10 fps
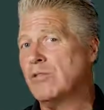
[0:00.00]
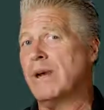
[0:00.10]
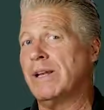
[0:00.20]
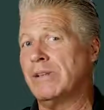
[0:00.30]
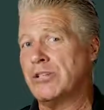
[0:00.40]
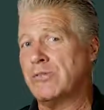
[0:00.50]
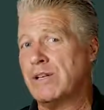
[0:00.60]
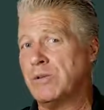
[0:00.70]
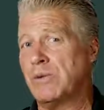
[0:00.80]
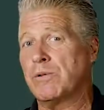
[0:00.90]
Great
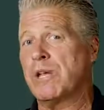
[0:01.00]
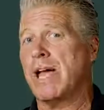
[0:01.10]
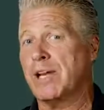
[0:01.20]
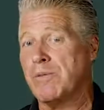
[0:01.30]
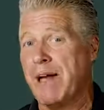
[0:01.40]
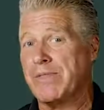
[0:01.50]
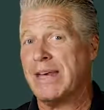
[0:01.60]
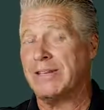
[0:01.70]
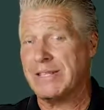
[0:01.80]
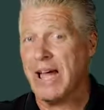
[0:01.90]
illustration, we were talking about
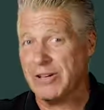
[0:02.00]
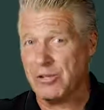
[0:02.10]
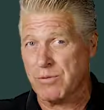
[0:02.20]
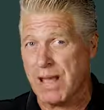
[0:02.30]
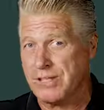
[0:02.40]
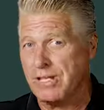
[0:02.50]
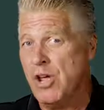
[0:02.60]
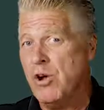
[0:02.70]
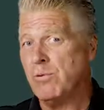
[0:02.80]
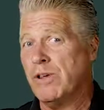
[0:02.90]
that Italian dressing
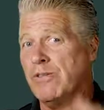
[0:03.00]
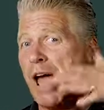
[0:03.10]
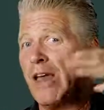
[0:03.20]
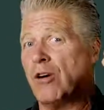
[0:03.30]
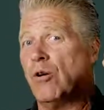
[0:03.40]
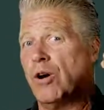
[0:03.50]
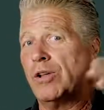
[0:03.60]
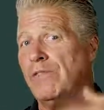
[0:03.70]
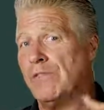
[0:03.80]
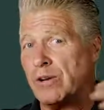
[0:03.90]
where you've got
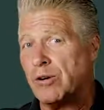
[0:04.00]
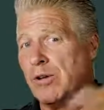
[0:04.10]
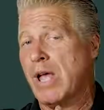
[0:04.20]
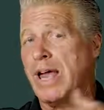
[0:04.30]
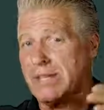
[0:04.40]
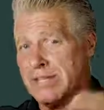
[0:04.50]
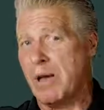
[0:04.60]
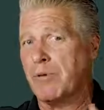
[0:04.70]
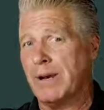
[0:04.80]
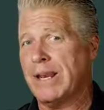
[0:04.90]
oil and vinegar kind of
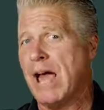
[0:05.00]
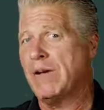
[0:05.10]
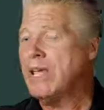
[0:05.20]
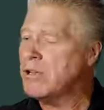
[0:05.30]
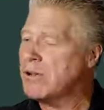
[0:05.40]
separated out.